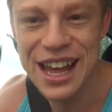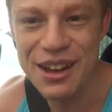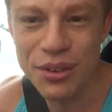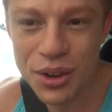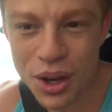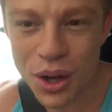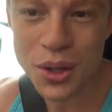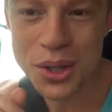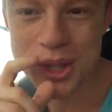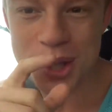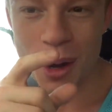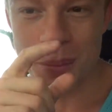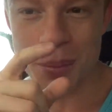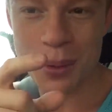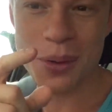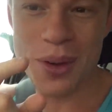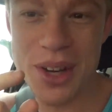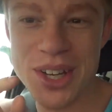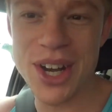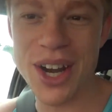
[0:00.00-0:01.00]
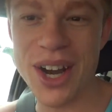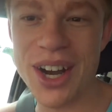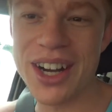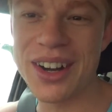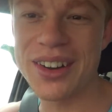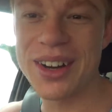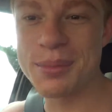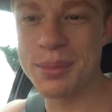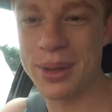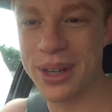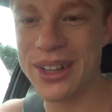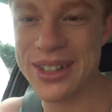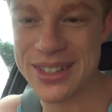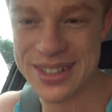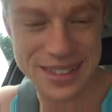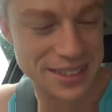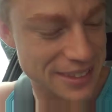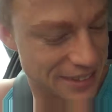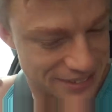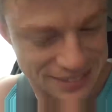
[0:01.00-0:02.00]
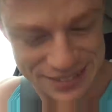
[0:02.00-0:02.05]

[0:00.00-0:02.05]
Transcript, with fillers: never go shopping when you're hungry because